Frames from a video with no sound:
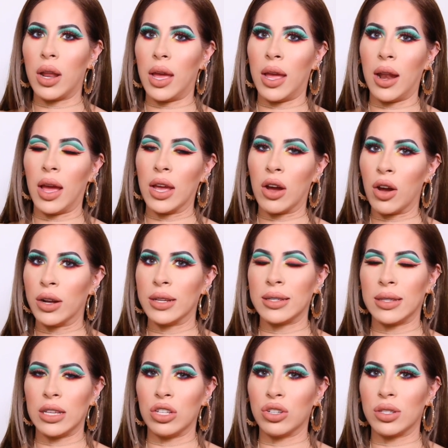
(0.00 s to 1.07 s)
and I
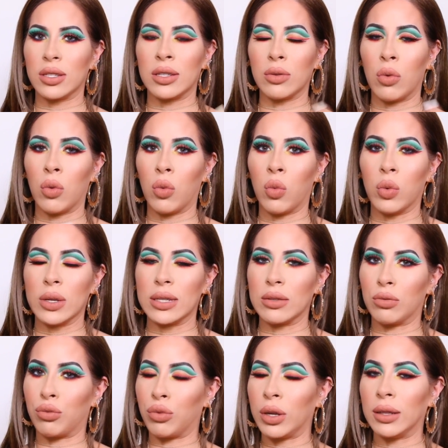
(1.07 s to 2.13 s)
honestly just was
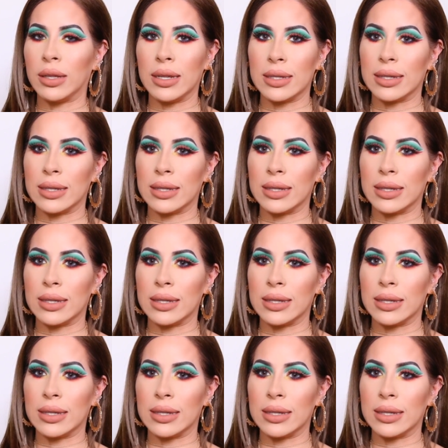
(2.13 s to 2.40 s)
really